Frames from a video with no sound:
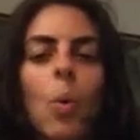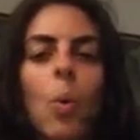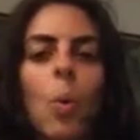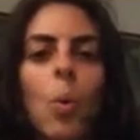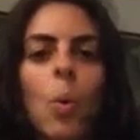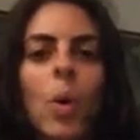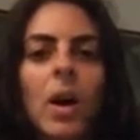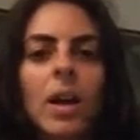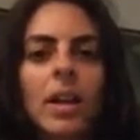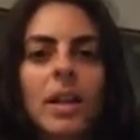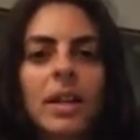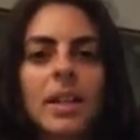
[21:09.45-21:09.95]

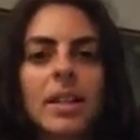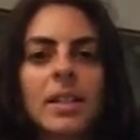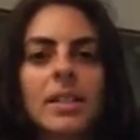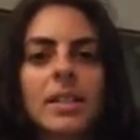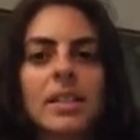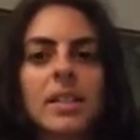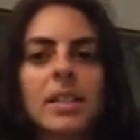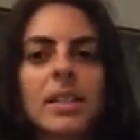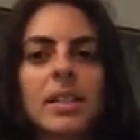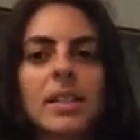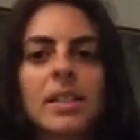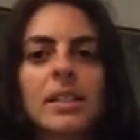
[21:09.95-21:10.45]
What
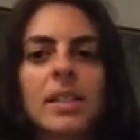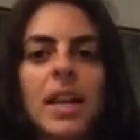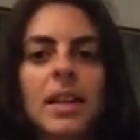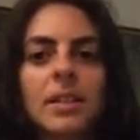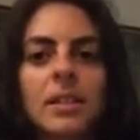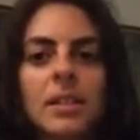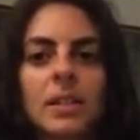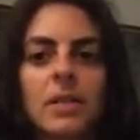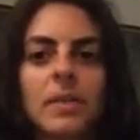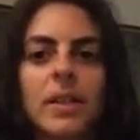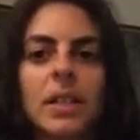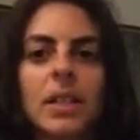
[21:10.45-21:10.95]
is the
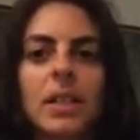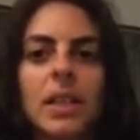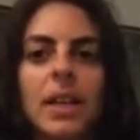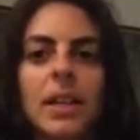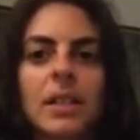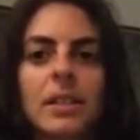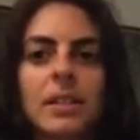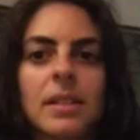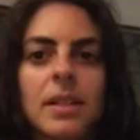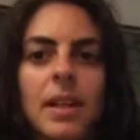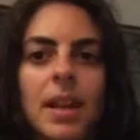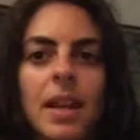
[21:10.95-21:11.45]
sensory
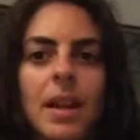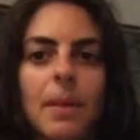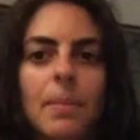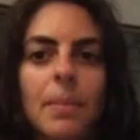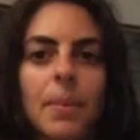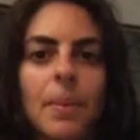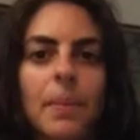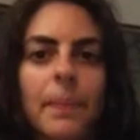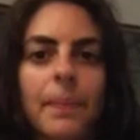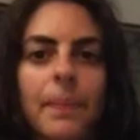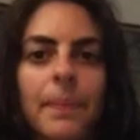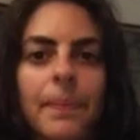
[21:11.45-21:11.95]

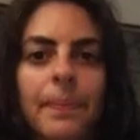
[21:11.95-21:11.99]
landscape?